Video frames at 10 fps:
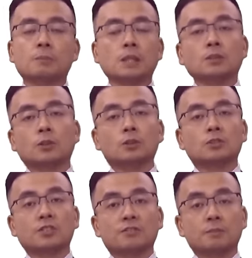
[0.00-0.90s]
million
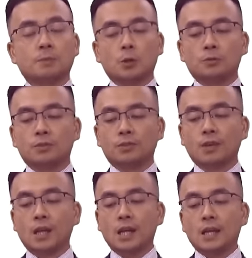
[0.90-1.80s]
of a bond.
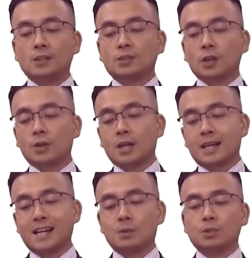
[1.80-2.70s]
So
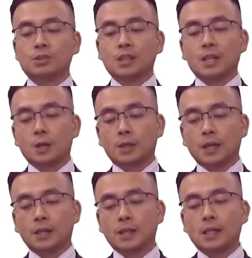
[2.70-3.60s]
I would say,
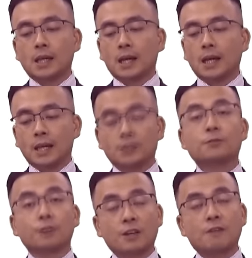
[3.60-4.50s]
okay, it's
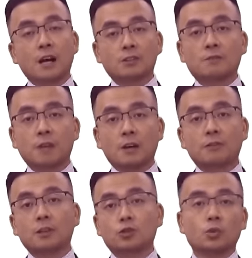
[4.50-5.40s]

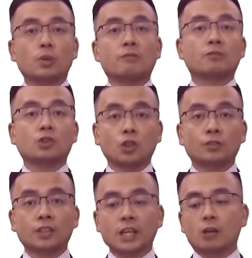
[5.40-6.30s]
3,500. We've
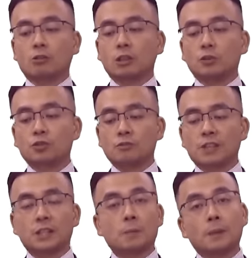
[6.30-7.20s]
done the calculation
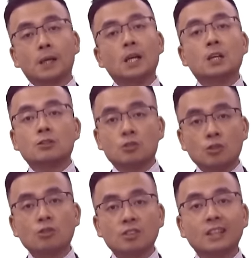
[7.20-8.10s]
already, but
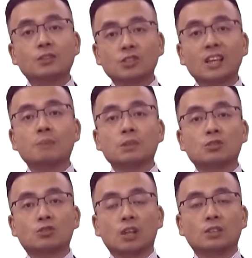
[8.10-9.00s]
you need to
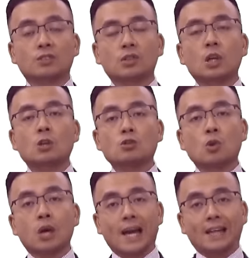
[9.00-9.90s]
demonstrate
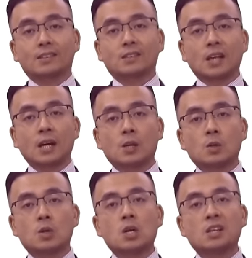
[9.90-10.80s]
your
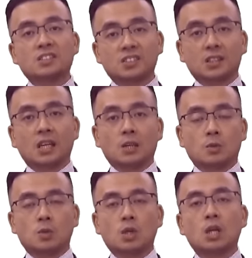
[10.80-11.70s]
Excel skill